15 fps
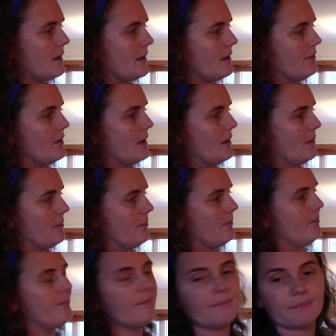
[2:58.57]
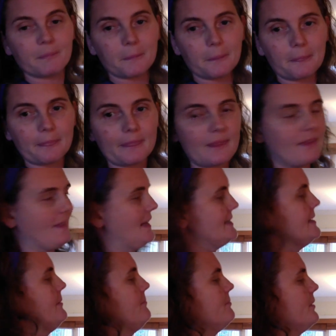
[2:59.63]
Given. That's
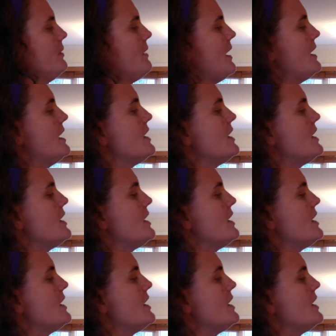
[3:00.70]
it. Okay,